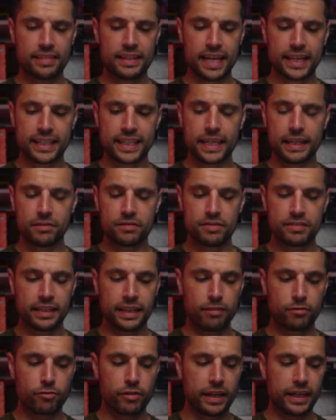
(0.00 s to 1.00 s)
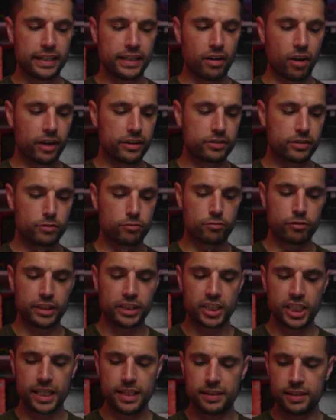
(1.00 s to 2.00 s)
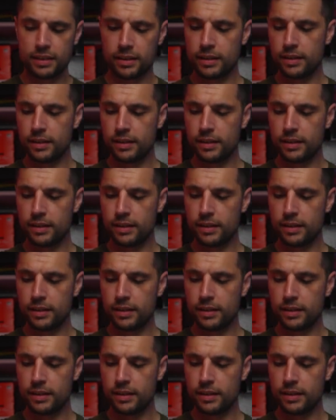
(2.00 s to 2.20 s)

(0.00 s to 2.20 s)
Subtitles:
then keeps it really nice and rigid.